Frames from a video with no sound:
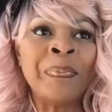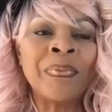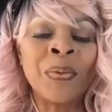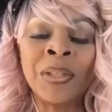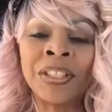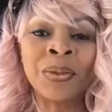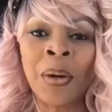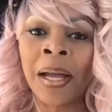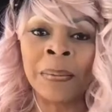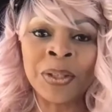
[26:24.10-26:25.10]
Which is
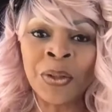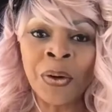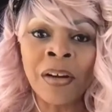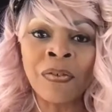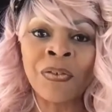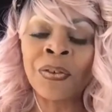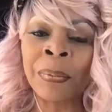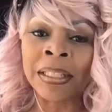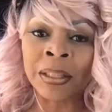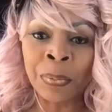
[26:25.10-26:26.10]
why I'm so grateful for
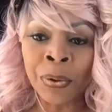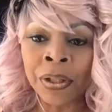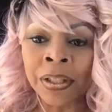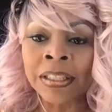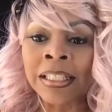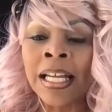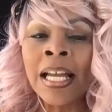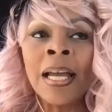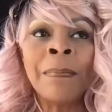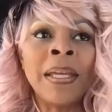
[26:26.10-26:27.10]
my supporters,
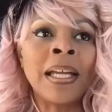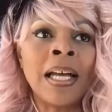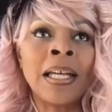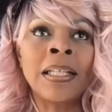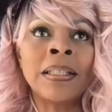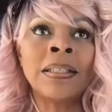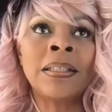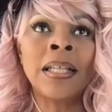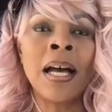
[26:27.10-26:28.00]
because